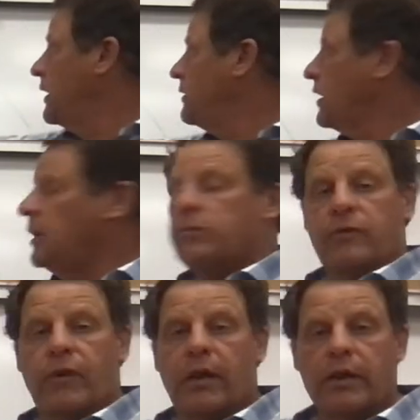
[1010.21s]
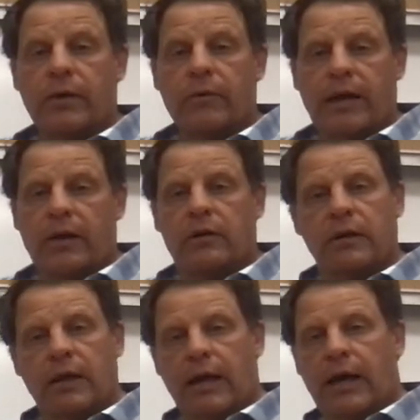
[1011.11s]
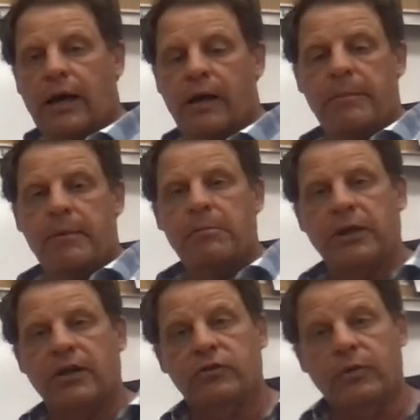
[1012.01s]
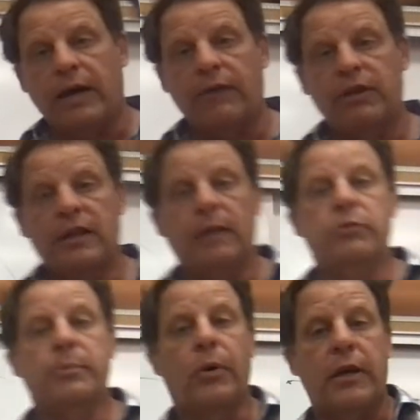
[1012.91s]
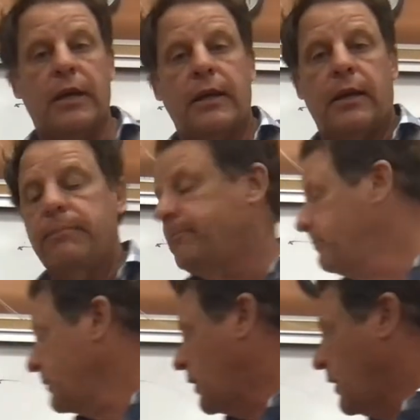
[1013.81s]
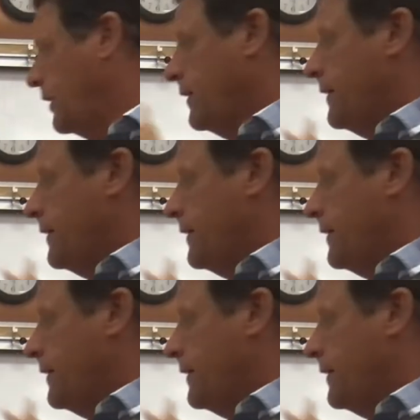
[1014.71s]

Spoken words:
It keeps falling around because gravity keeps pulling it down, all right?